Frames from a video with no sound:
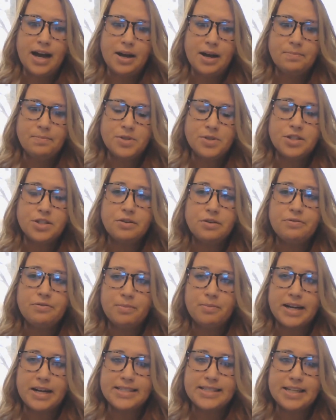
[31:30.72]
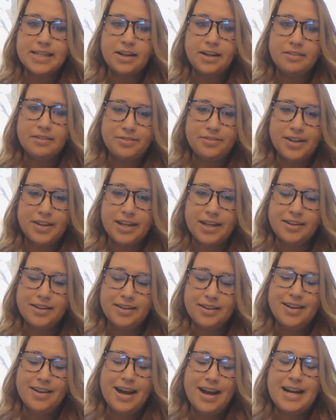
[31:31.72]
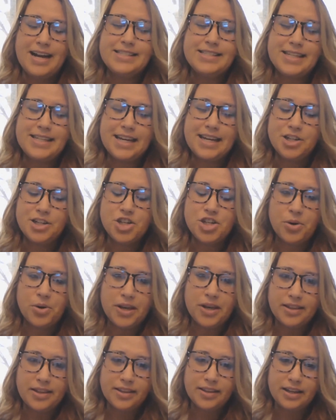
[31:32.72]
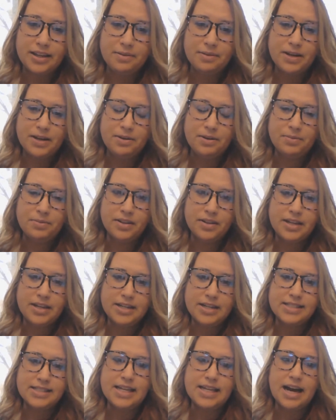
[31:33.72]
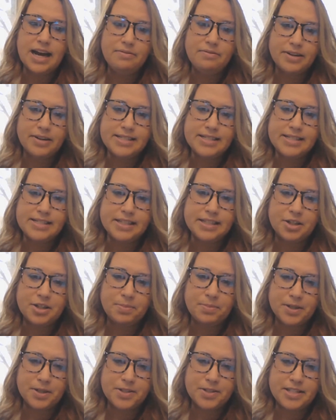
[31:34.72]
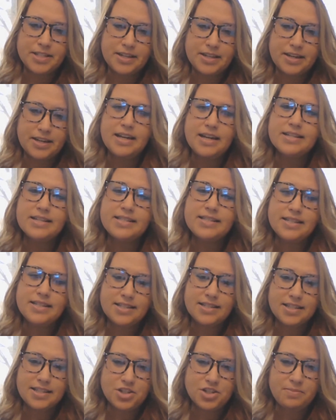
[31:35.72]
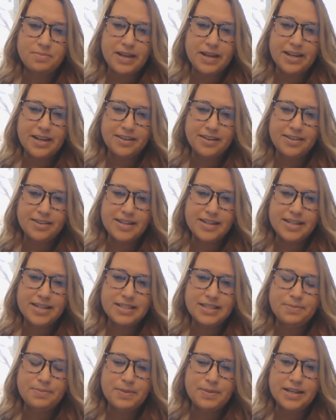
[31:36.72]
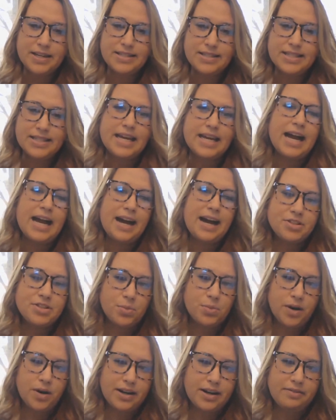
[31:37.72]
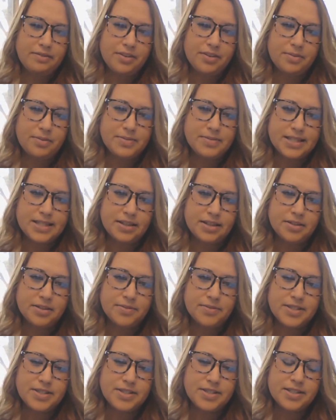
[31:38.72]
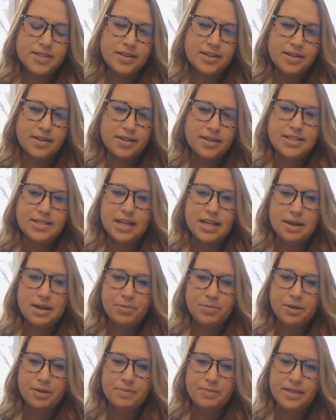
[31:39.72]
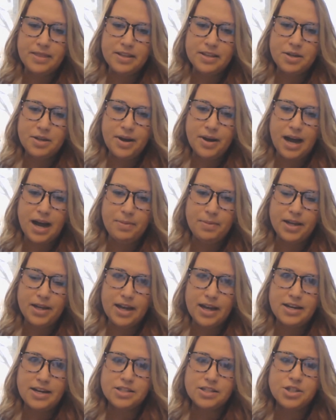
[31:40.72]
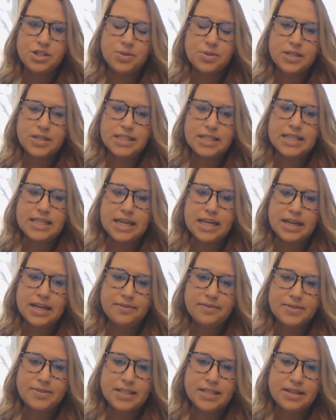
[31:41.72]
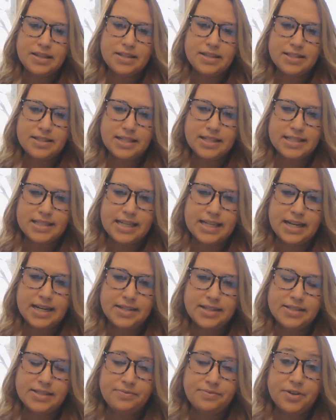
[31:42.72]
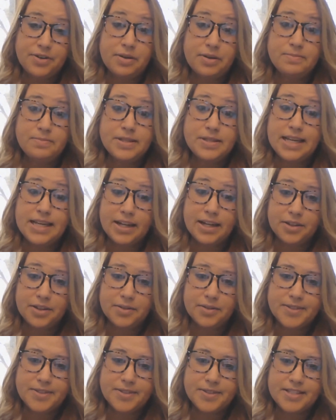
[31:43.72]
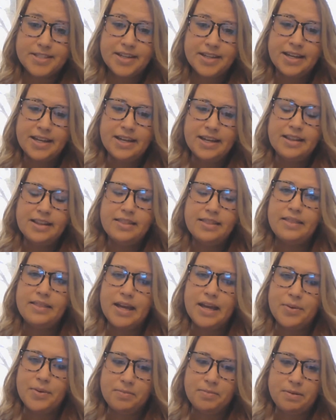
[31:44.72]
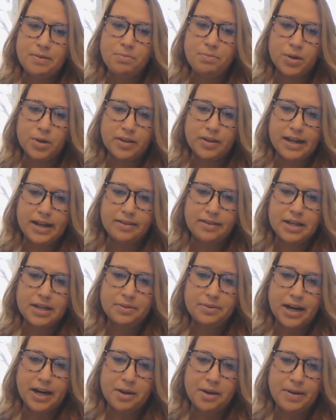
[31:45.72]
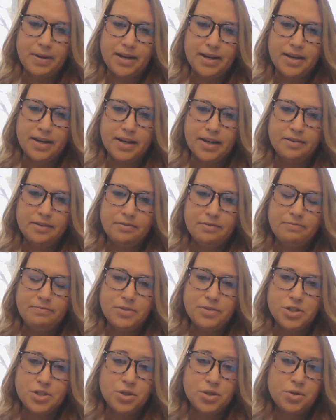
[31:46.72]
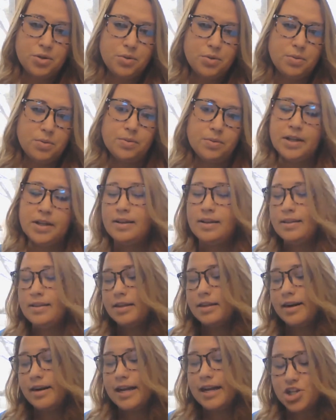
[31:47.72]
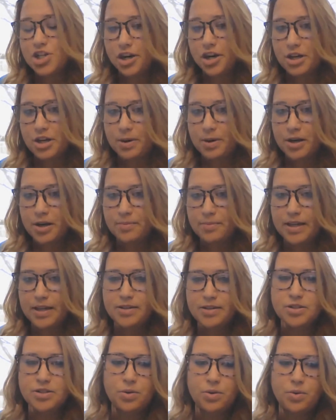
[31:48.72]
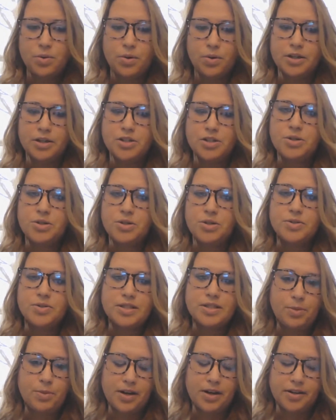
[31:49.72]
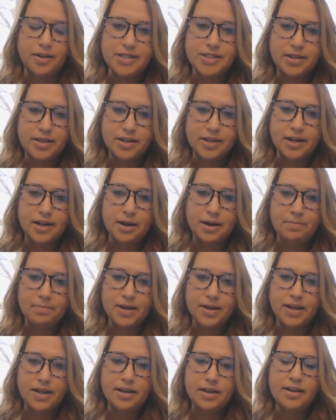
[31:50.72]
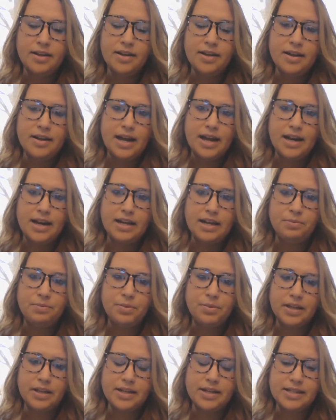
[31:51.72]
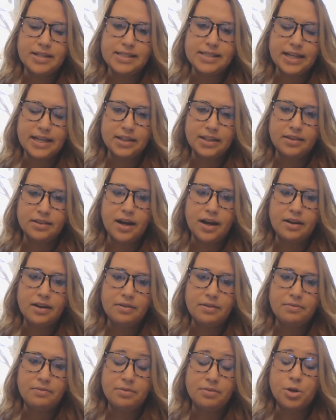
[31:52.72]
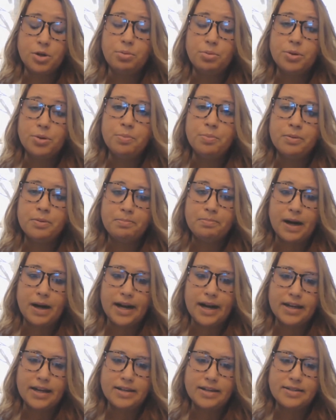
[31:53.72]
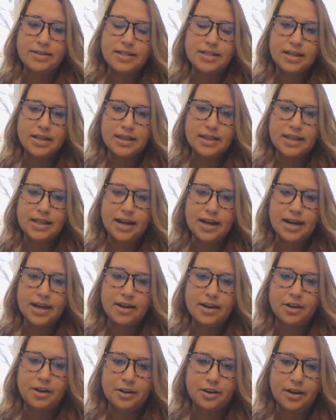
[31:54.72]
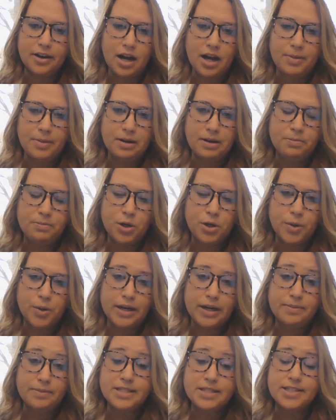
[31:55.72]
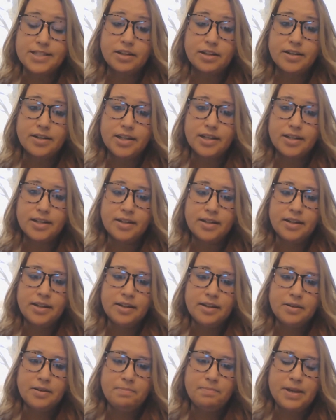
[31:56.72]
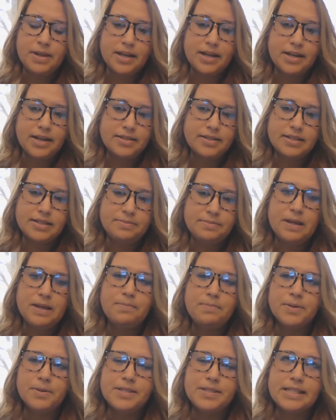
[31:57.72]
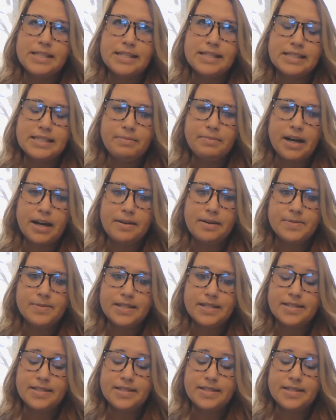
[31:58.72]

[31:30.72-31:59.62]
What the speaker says: So for myself, I say it jokingly, but it really is every single person is a decision maker in this because they have to want it for themselves to implement the new habit. And as soon as they have seen the success for themselves, then they would be more likely to recommend it to their HR department or to someone else in their company. And it really does take a lot of group buy in to get that ergonomic program started because people see it sometimes as